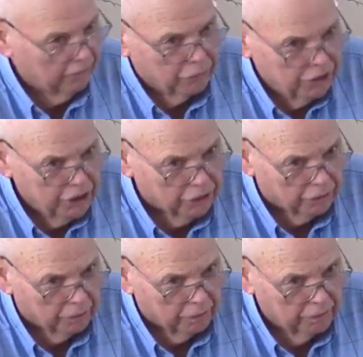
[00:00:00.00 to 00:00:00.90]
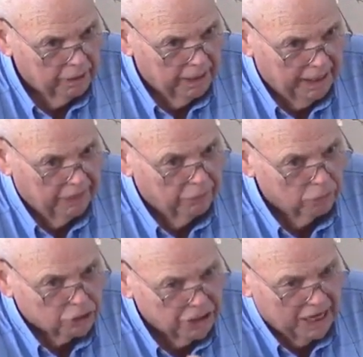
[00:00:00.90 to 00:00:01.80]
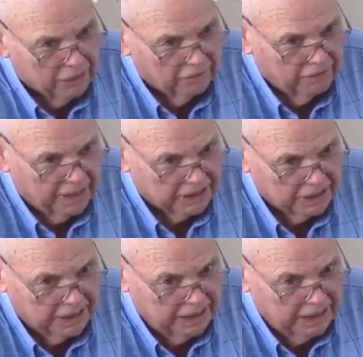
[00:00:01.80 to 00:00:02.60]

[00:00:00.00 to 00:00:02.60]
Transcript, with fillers: every year. In those sacrifices,